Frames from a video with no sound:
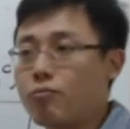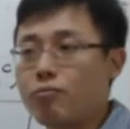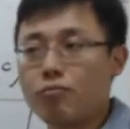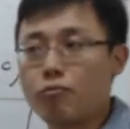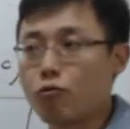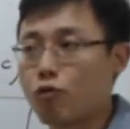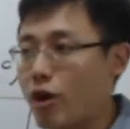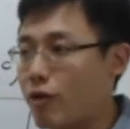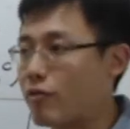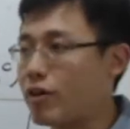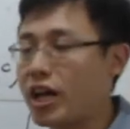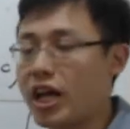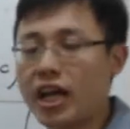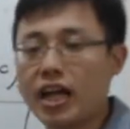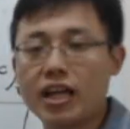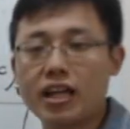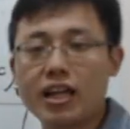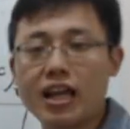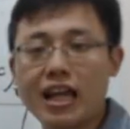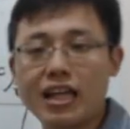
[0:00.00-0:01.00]

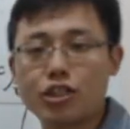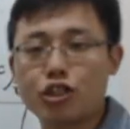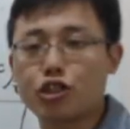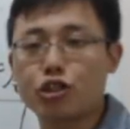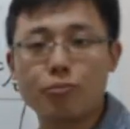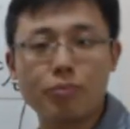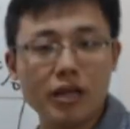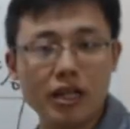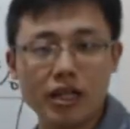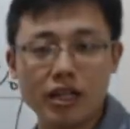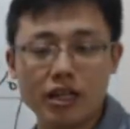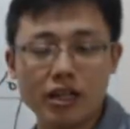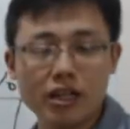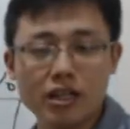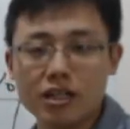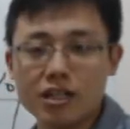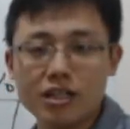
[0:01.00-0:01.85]
riveting. It should be